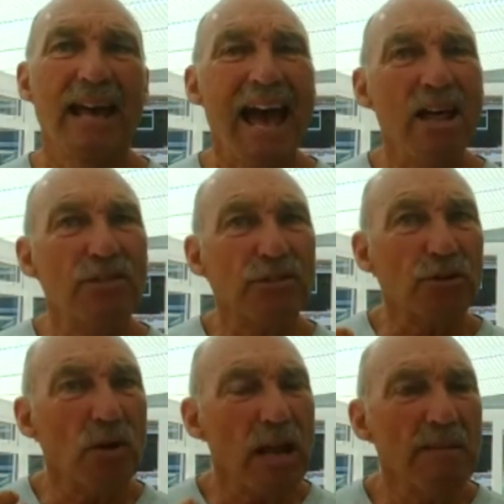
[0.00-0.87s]
And
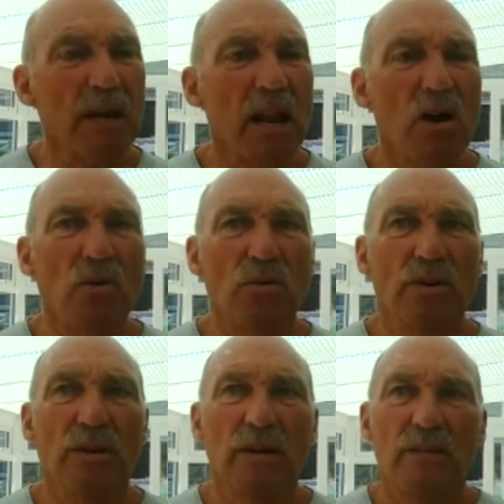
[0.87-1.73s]
through Him alone,
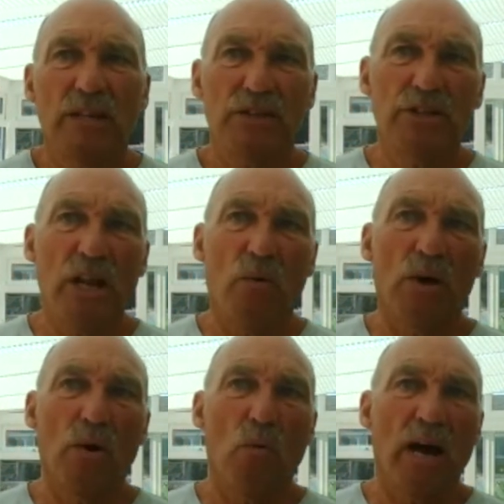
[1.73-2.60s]
there's no
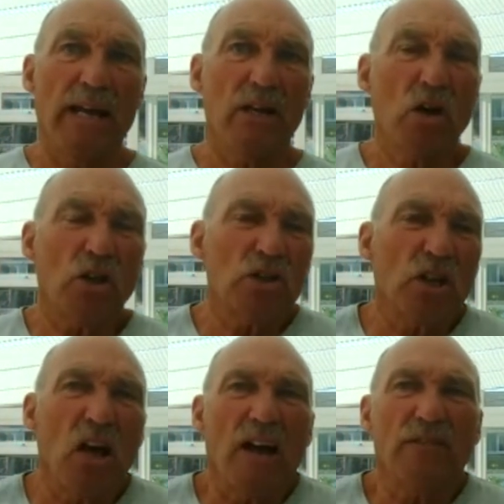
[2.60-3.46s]
other way. God's
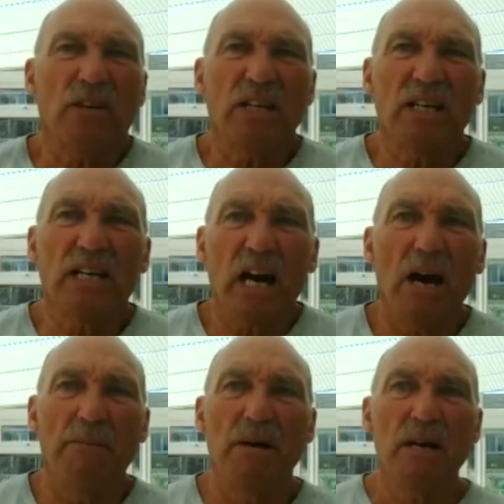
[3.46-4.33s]
life can
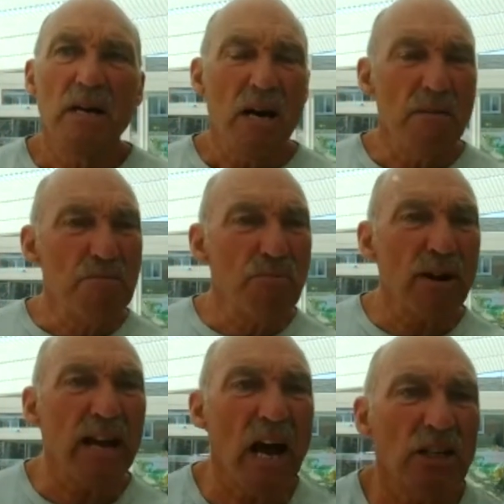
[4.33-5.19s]
come and
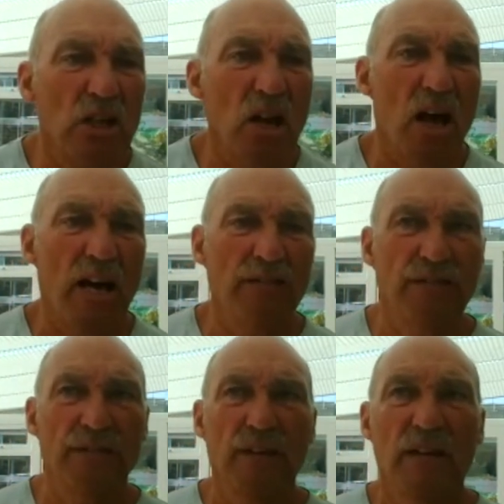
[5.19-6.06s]
bring us
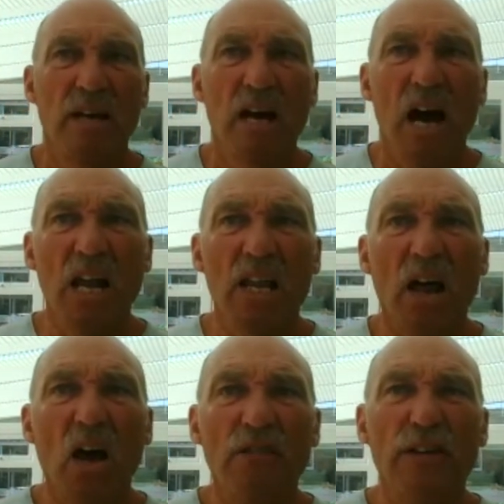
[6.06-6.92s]
life, a
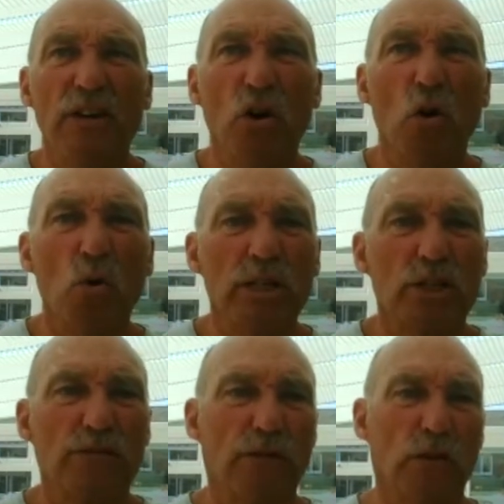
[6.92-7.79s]
life in all
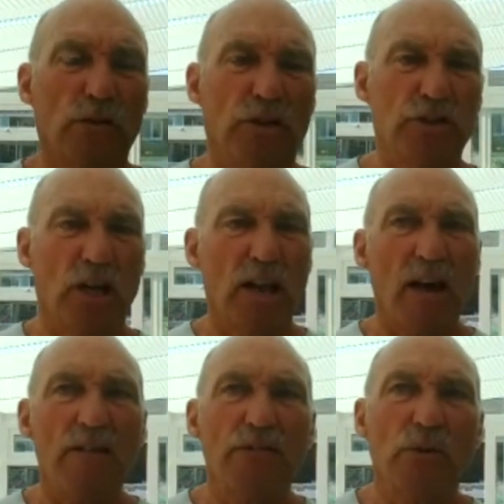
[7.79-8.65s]
its fullness, a
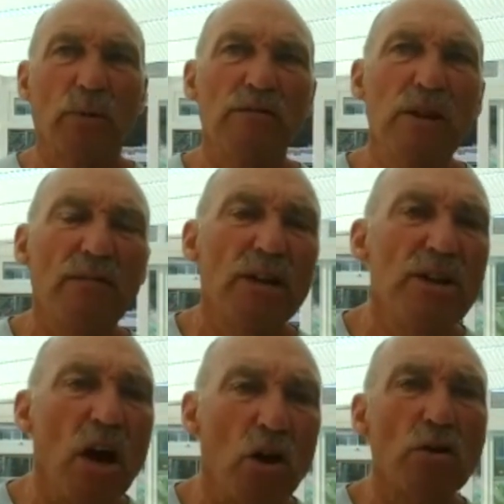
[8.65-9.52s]
life that we've never
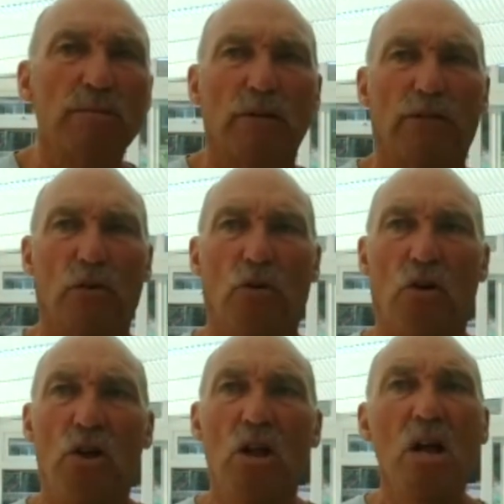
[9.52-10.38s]
known
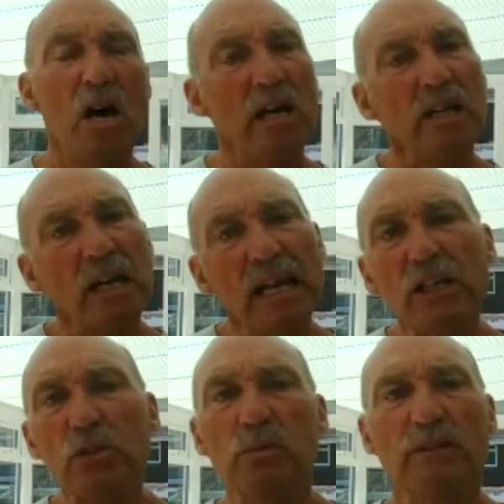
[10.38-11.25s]
before
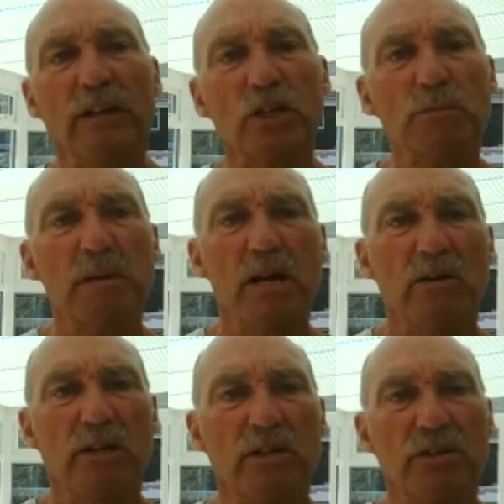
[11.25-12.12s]
unless we've
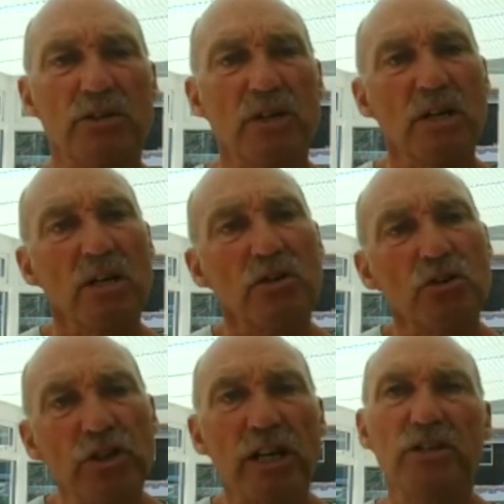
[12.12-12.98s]
experienced
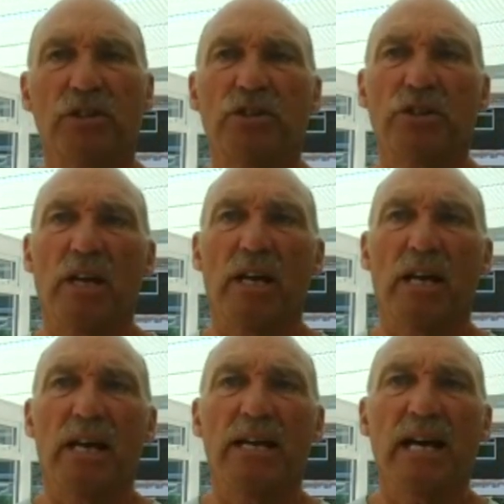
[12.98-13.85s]
Jesus
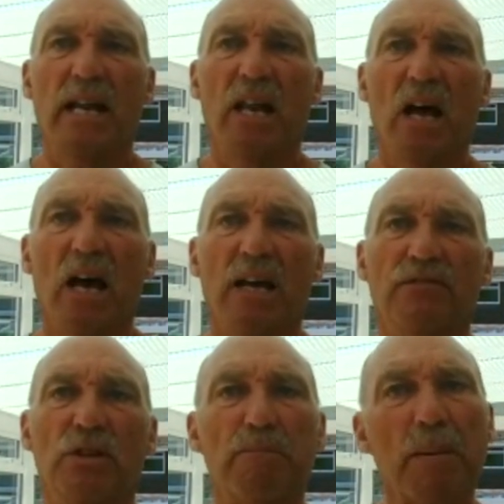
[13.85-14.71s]
in our
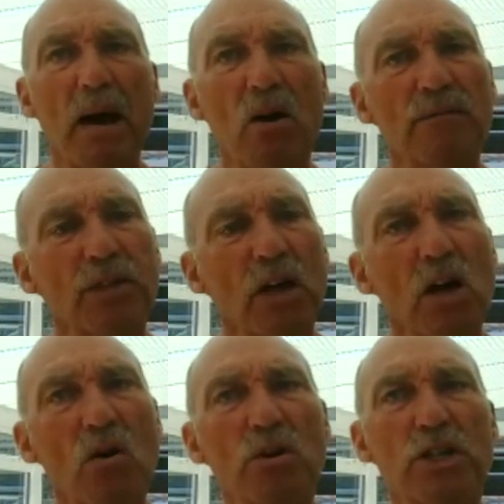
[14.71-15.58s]
lives. The power of the
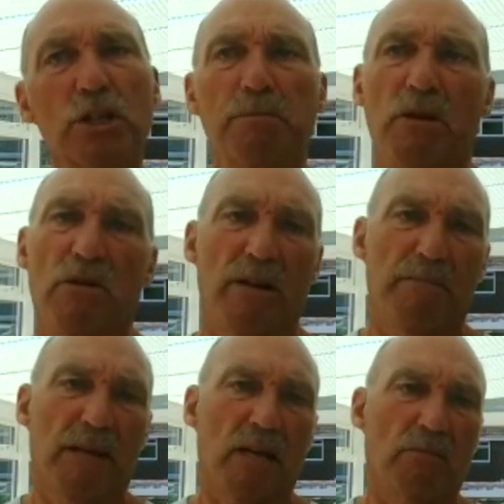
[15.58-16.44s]
Holy Spirit
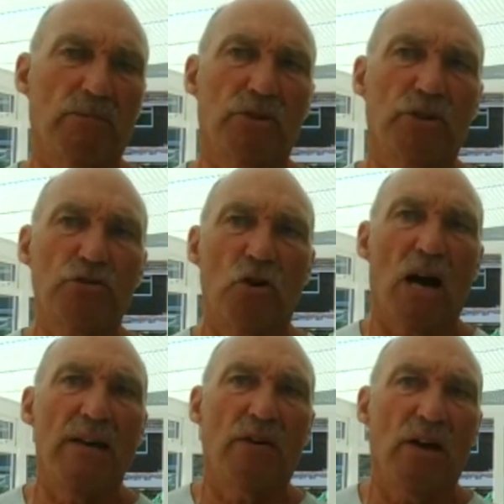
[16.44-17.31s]
becomes the
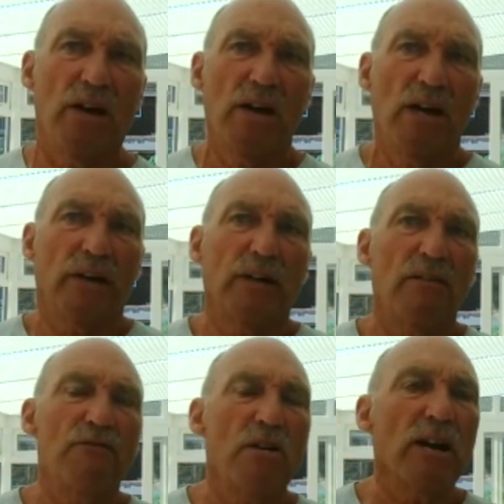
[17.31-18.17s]
driver of
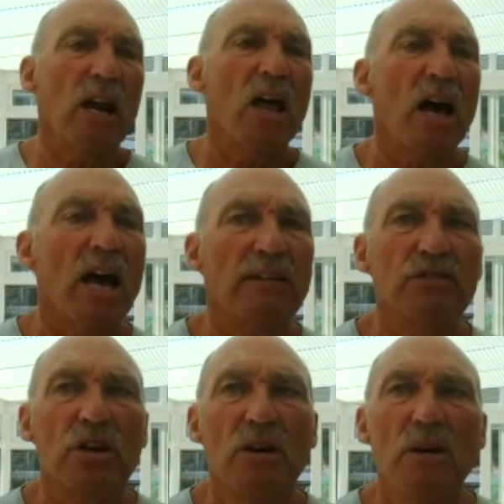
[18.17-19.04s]
our very
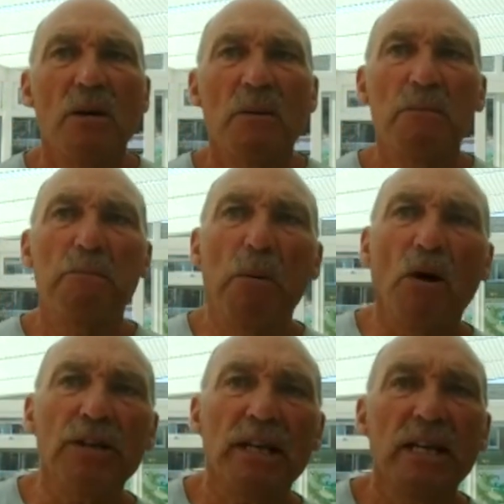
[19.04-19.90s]
lives,
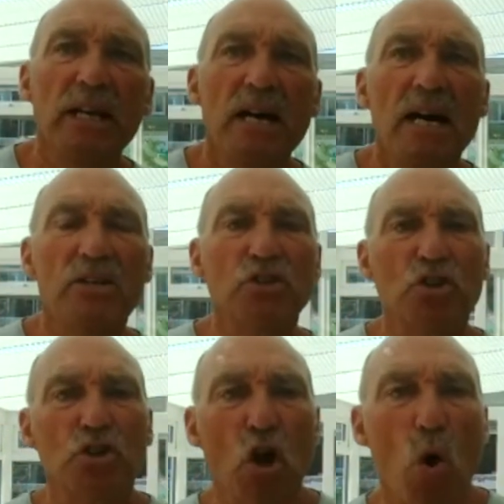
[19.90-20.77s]
body and
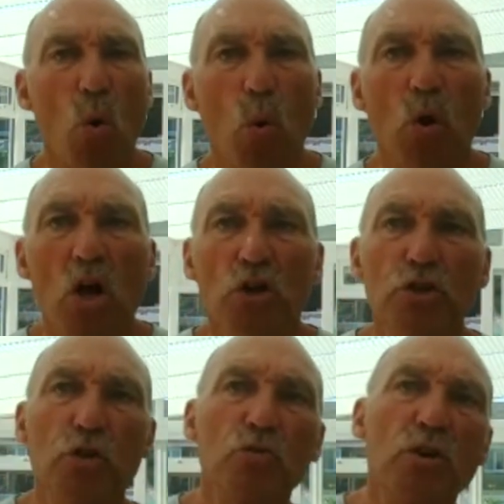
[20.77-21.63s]
soul
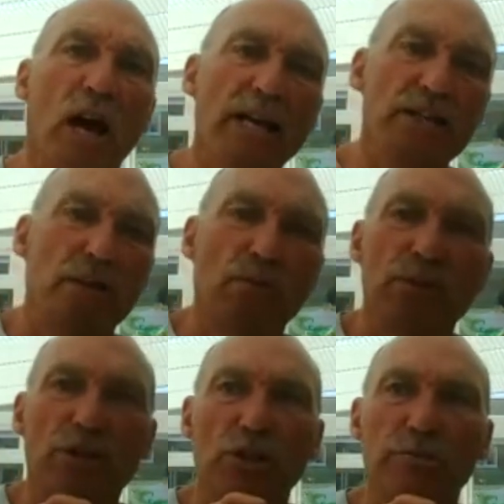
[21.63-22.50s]
united
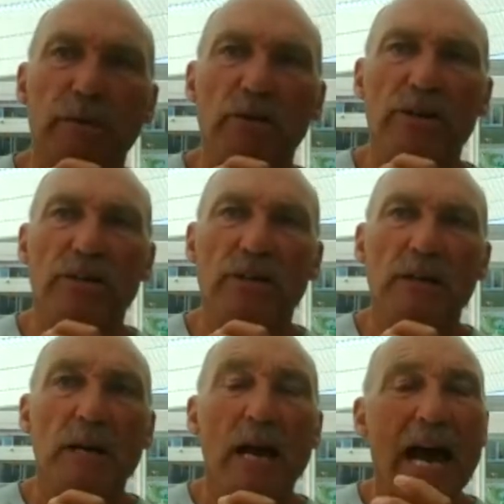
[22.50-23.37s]
with the Spirit,
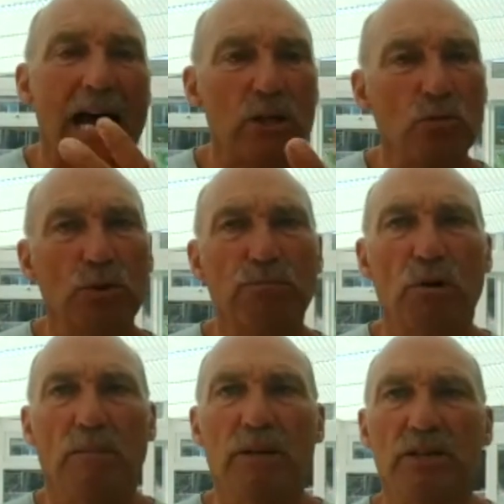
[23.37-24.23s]
as was
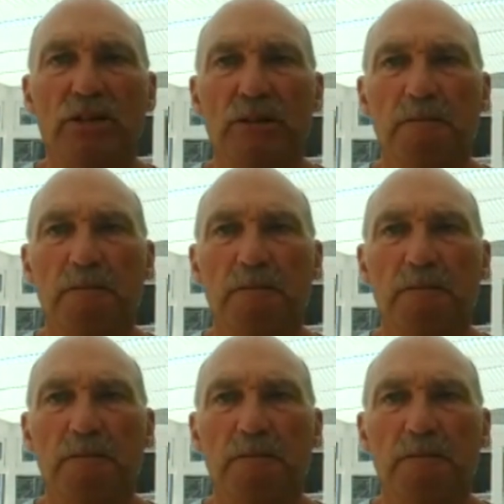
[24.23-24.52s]
promised.